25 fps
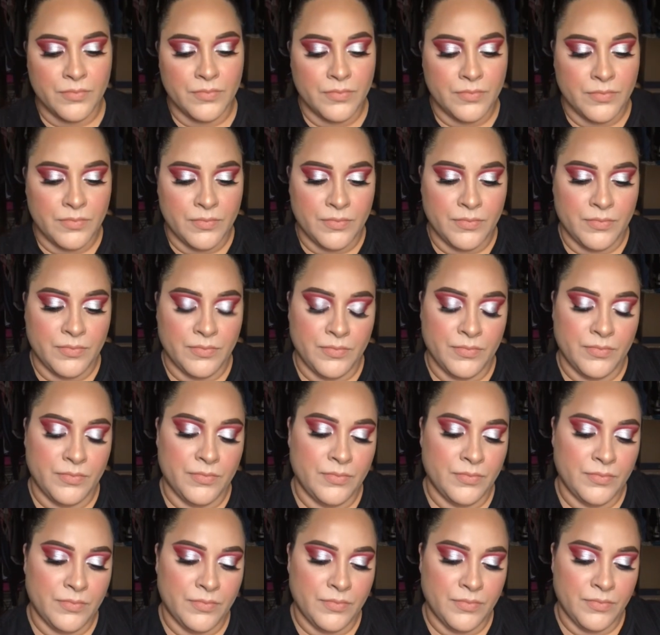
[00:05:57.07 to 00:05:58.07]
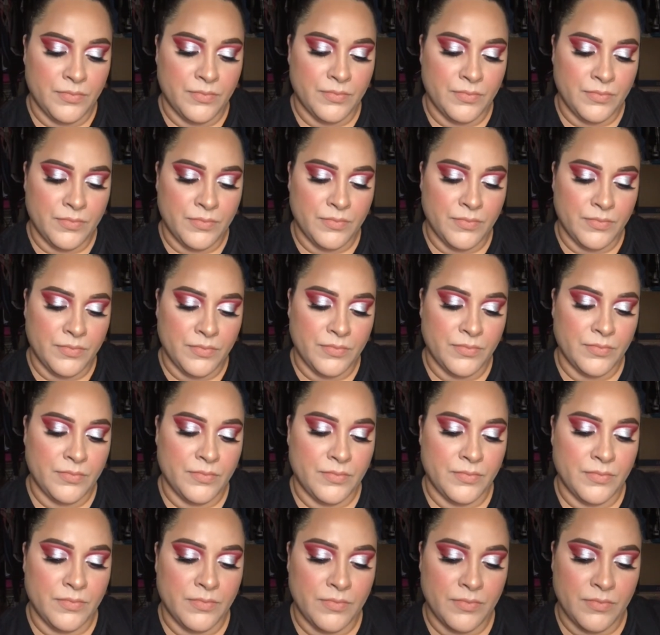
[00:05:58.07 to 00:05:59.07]
And then I took
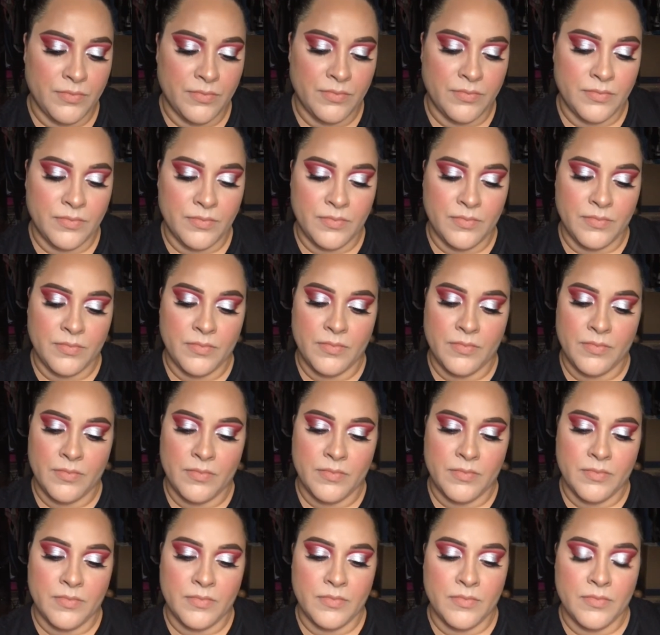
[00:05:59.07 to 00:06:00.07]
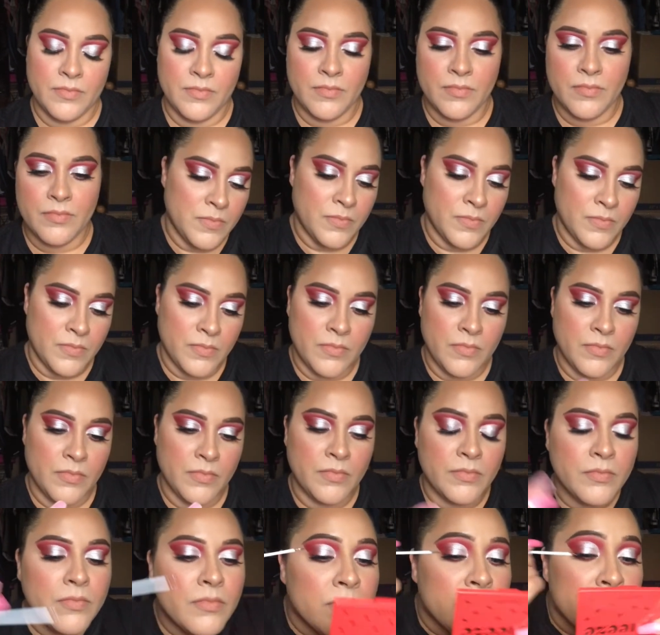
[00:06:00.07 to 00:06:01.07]
my eye look a little further, and I have these
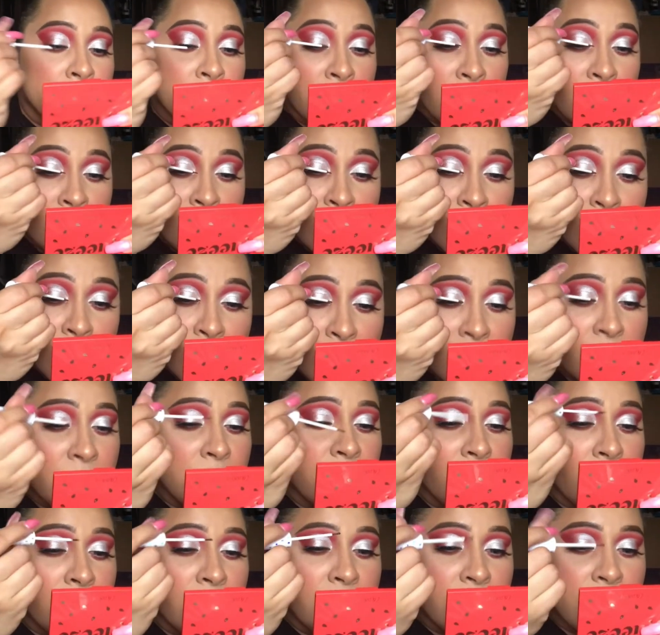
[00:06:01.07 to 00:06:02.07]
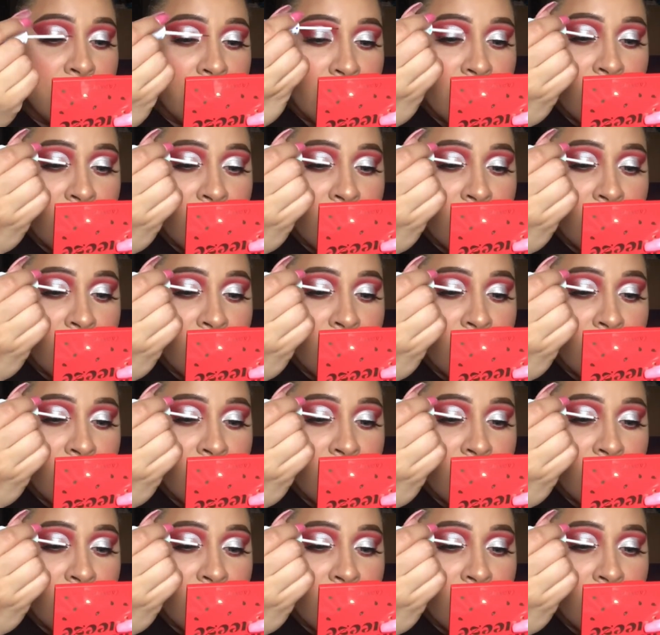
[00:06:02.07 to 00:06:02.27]
glitter liners from Wet n Wild, the